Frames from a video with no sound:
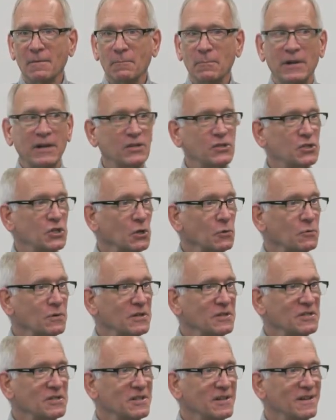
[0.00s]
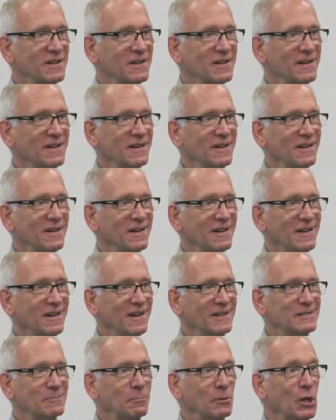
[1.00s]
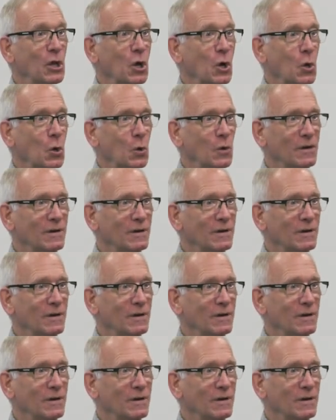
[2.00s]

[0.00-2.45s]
but at Children's, it's blue.